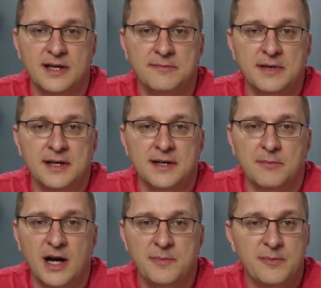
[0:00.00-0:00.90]
They
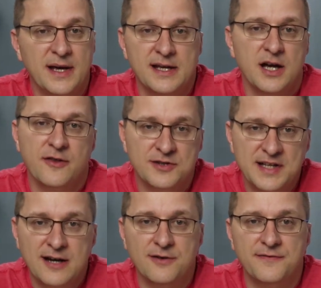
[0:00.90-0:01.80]
might be making other
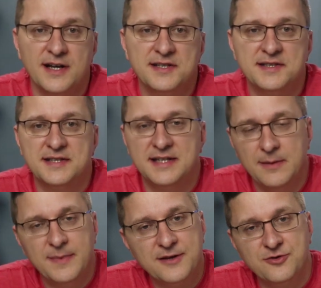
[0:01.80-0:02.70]
sacrifices to
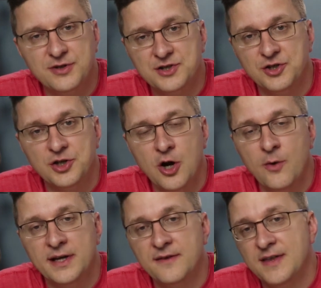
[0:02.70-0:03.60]
keep that tradition
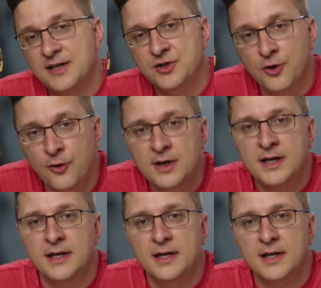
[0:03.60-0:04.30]
going if they do.